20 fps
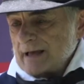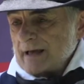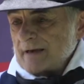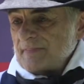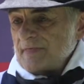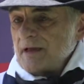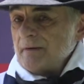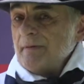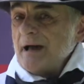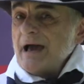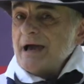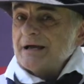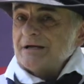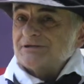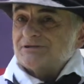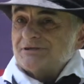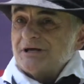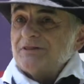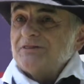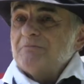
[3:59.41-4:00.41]
The
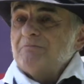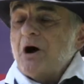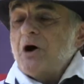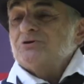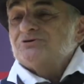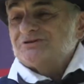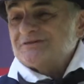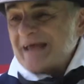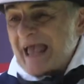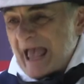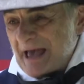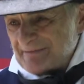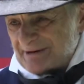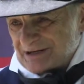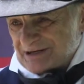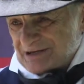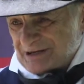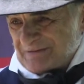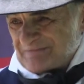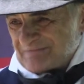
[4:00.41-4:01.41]
Americans did the most
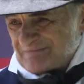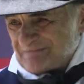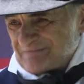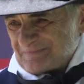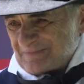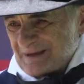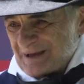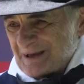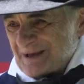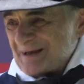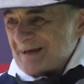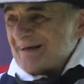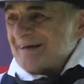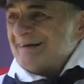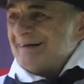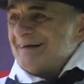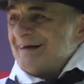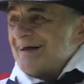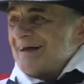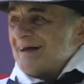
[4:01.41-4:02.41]
damage.
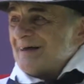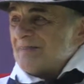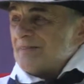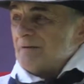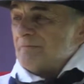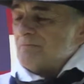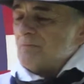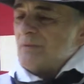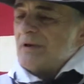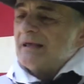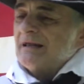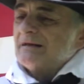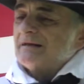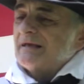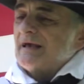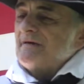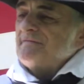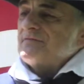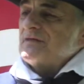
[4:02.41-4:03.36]
We can give